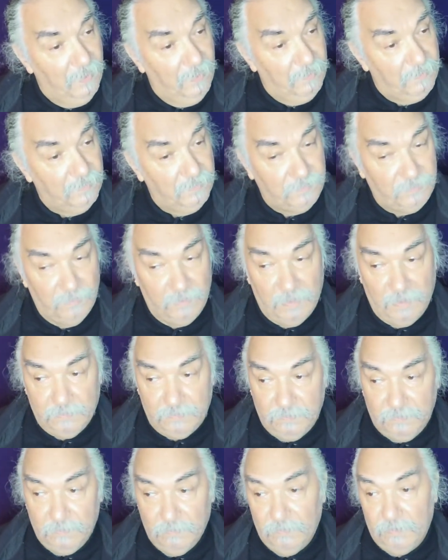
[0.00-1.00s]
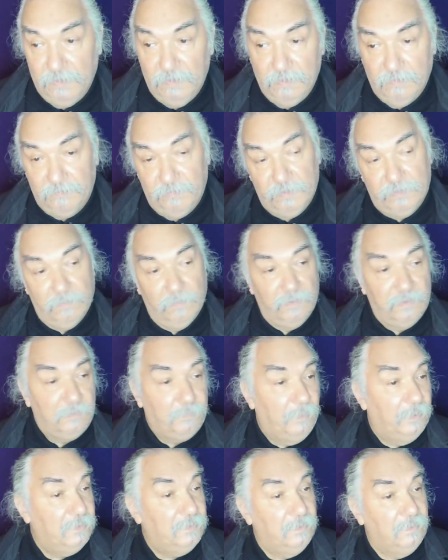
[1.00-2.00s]
so, so it has to do with individual
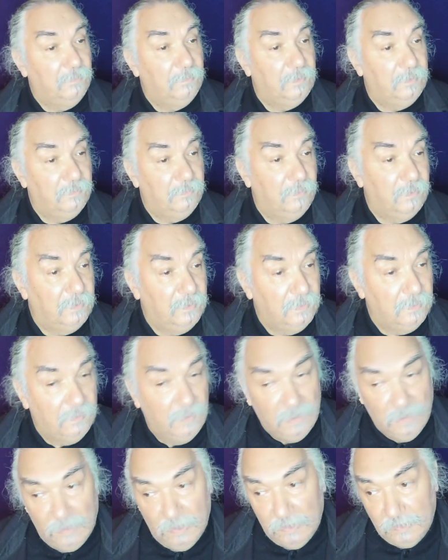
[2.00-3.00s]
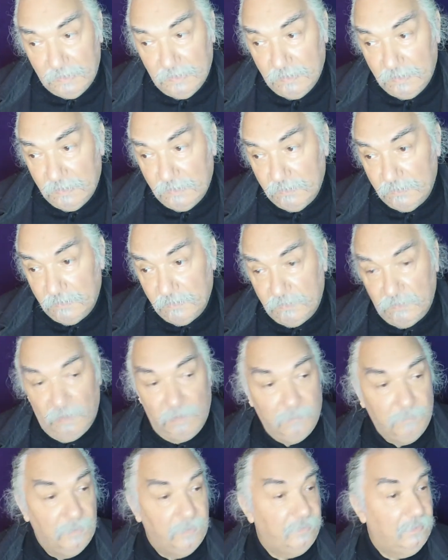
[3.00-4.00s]
expression, which is what the the
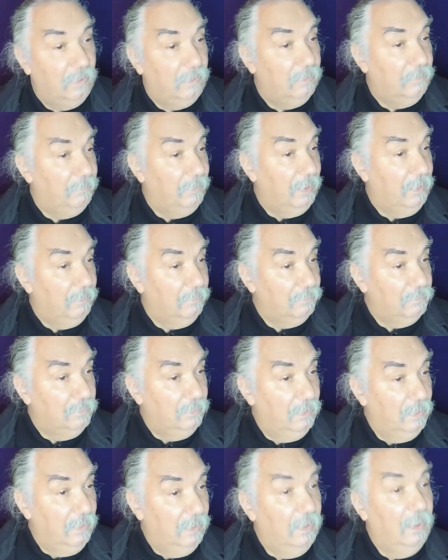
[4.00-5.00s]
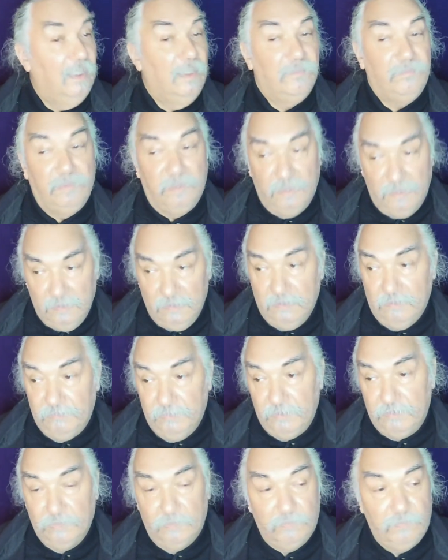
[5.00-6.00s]
dharmas are about, having
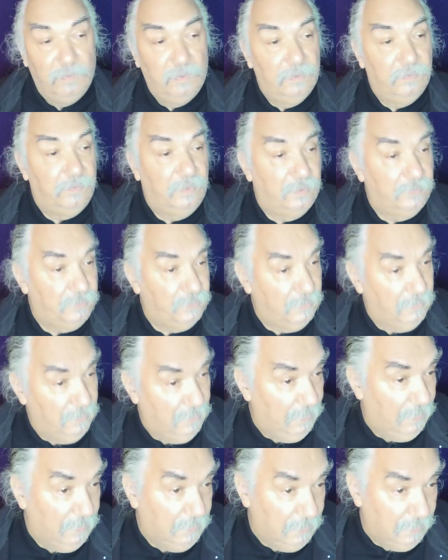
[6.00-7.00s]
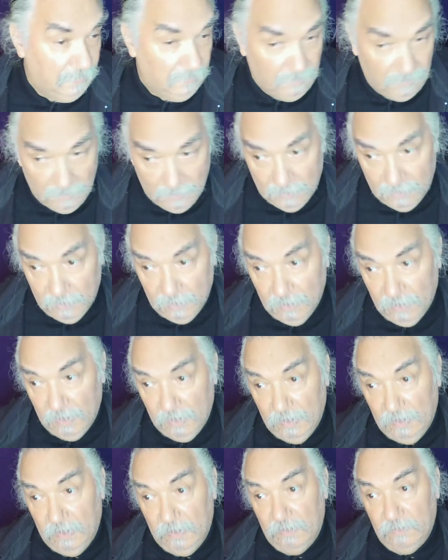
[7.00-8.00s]
individual realization, and then
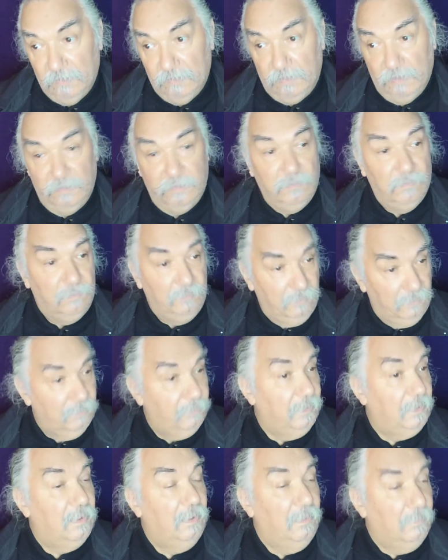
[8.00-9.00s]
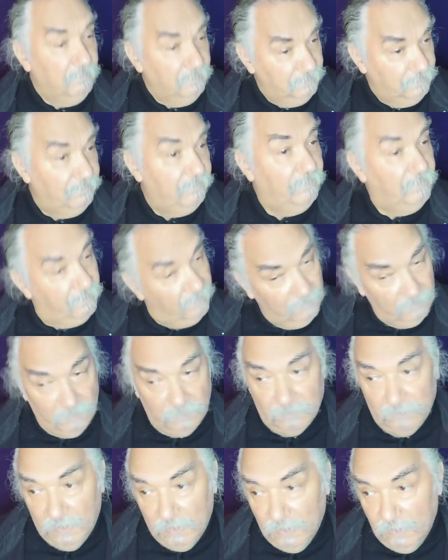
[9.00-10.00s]
then you you become
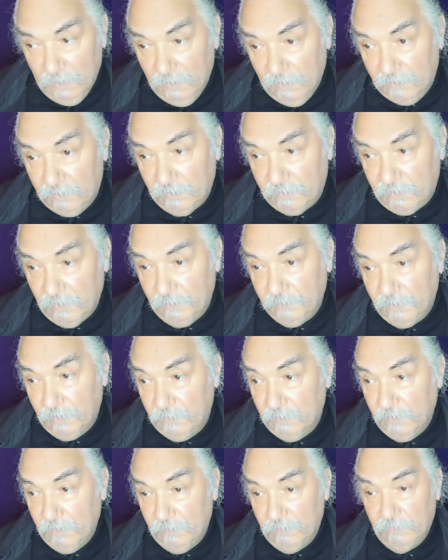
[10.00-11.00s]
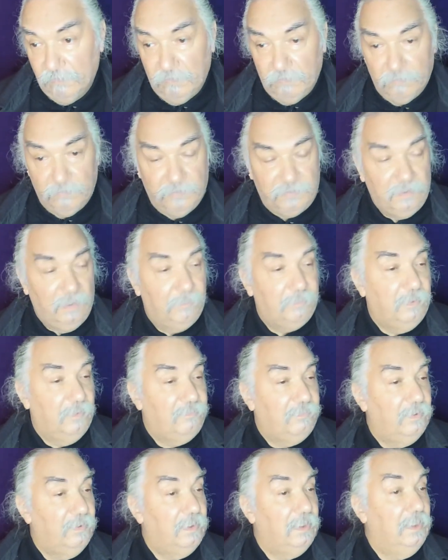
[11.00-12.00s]
to some degree re-
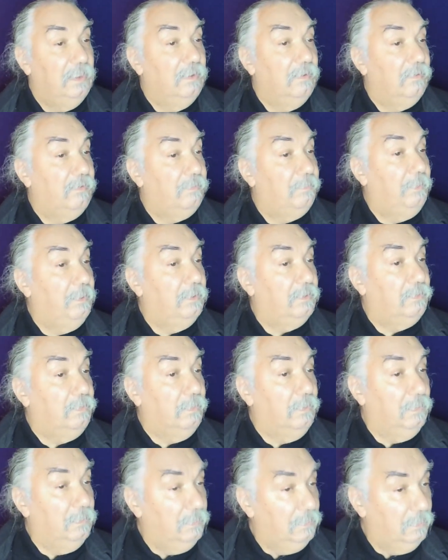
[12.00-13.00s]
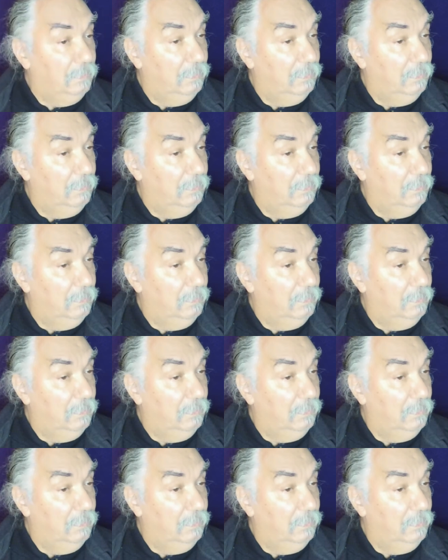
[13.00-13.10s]
receptive to the inner spiritual,